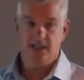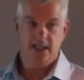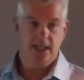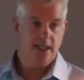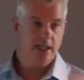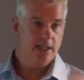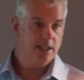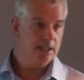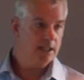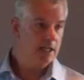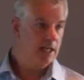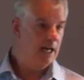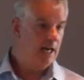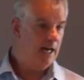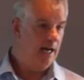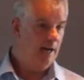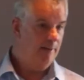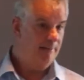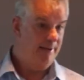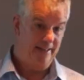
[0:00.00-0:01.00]
needs,
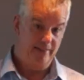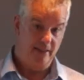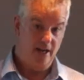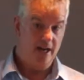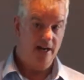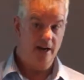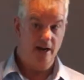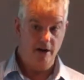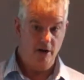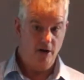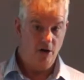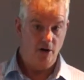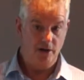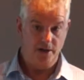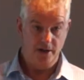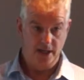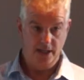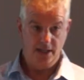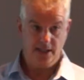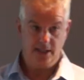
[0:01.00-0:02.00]
and they're
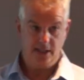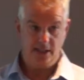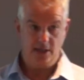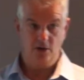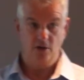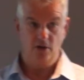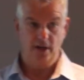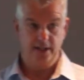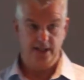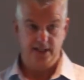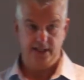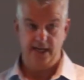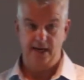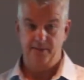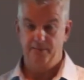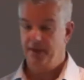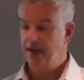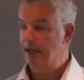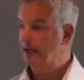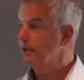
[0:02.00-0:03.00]
not necessarily the
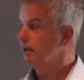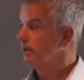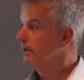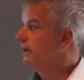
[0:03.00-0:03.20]
same thing.